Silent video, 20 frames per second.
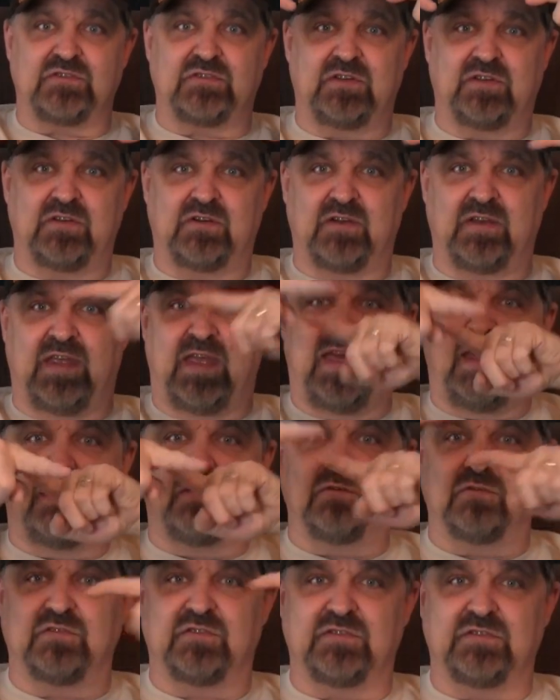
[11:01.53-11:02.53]
on
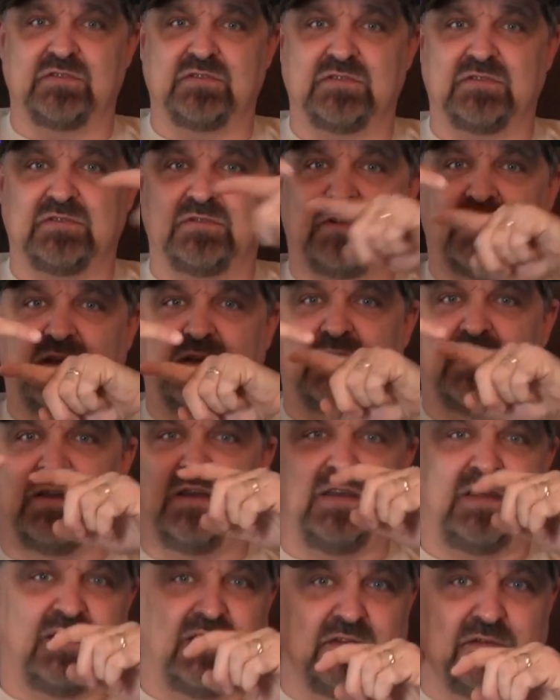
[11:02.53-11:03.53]
angles, right?
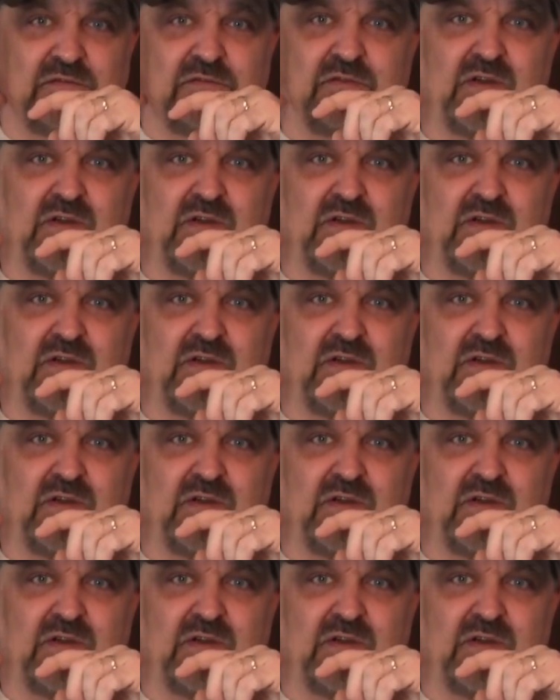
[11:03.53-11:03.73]
And the